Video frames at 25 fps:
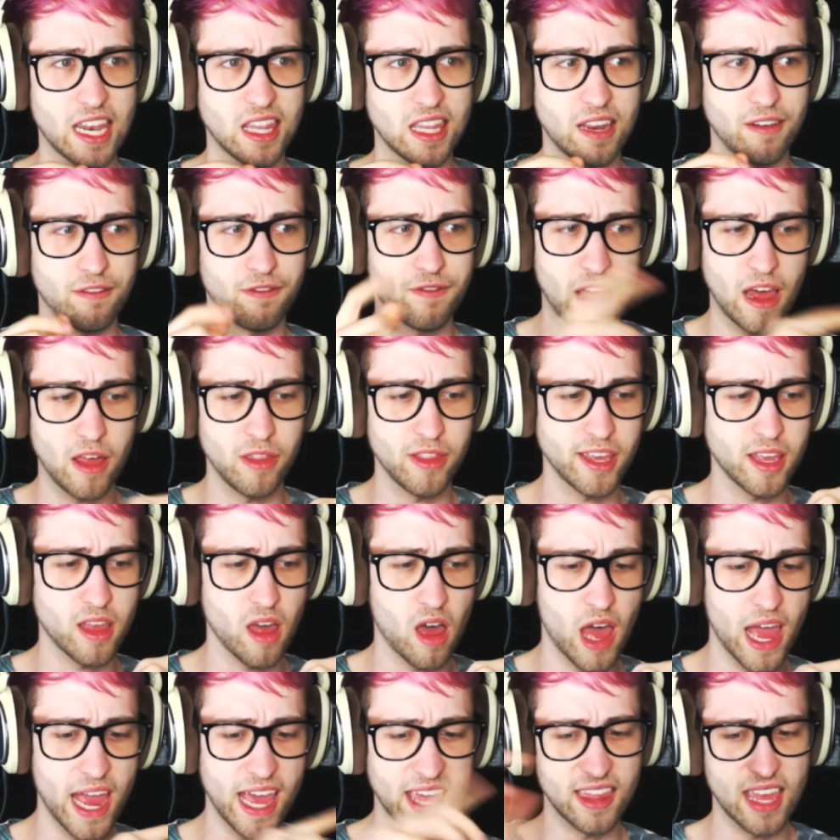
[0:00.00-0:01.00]
and then found the
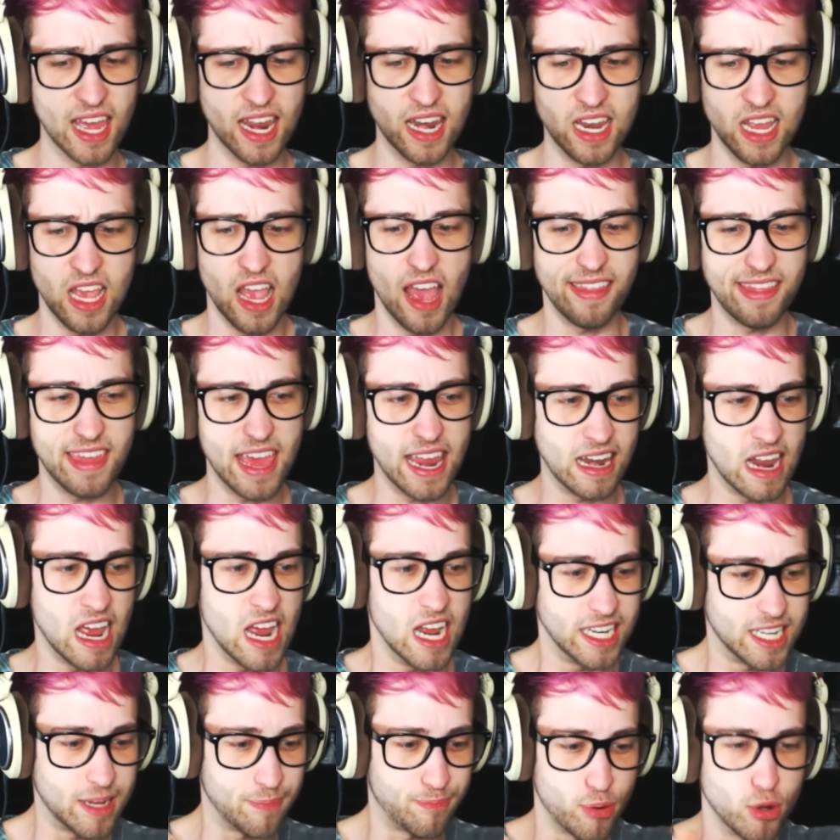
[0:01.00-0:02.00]
guy, and then and then
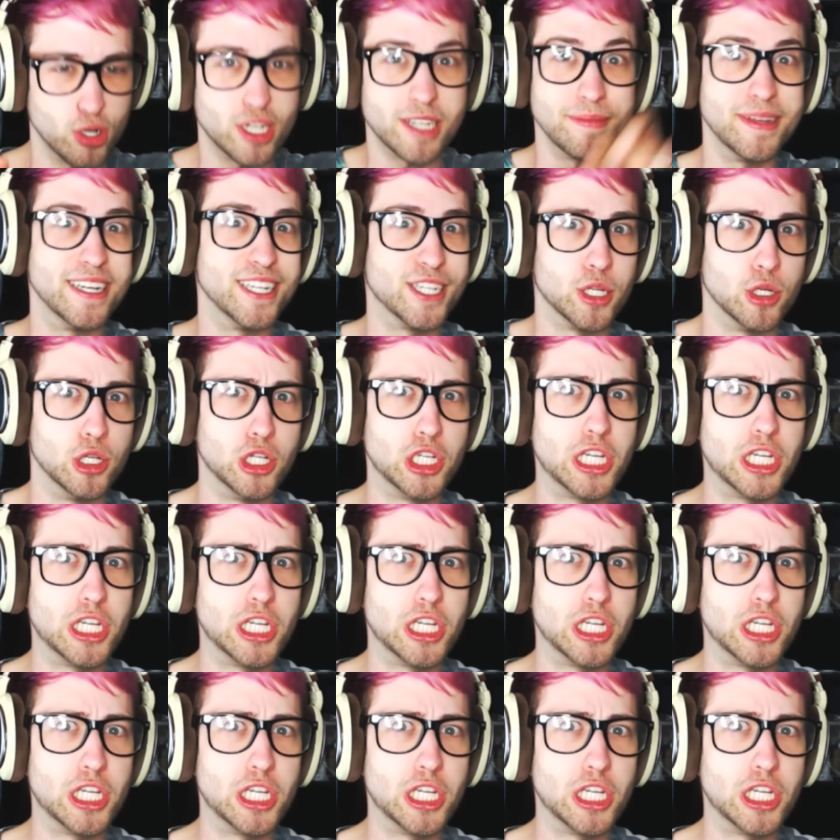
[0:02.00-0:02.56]
to put him into